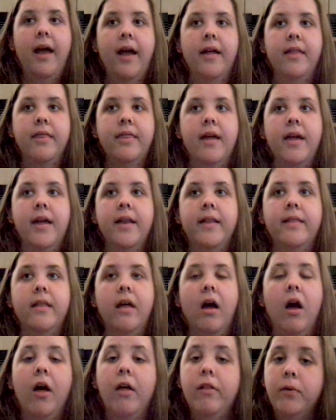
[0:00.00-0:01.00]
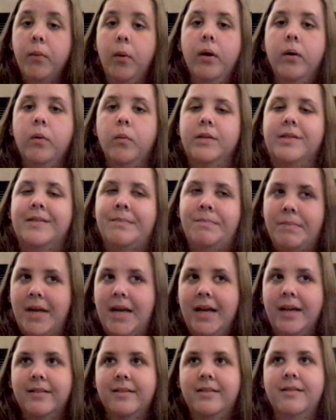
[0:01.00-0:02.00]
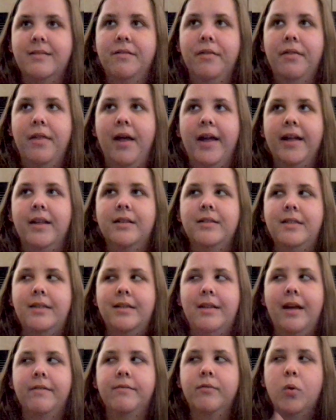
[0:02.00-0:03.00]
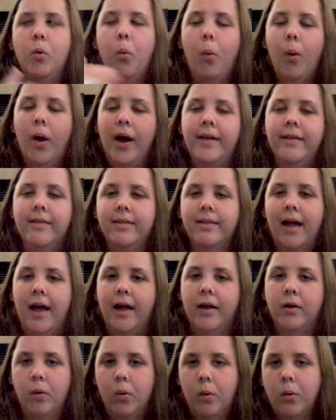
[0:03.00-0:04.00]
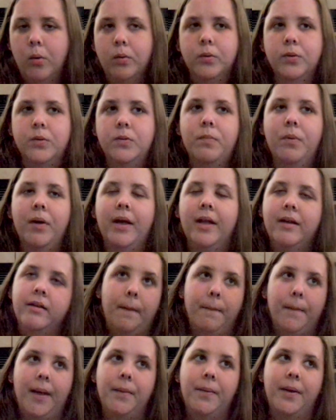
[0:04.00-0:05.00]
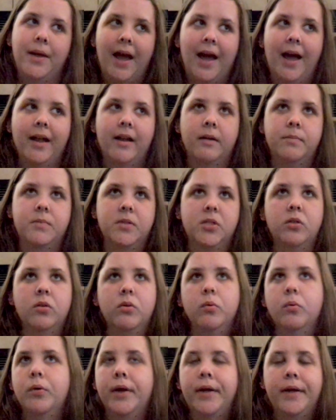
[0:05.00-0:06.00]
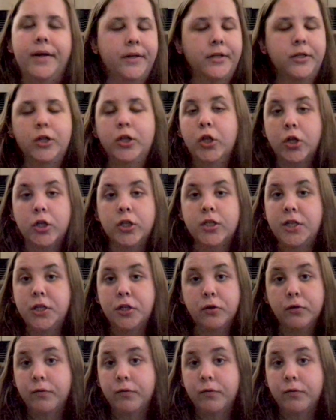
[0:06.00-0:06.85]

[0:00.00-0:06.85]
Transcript: And then the other one was mixed that didn't have quite that old, but maybe had up to 13 or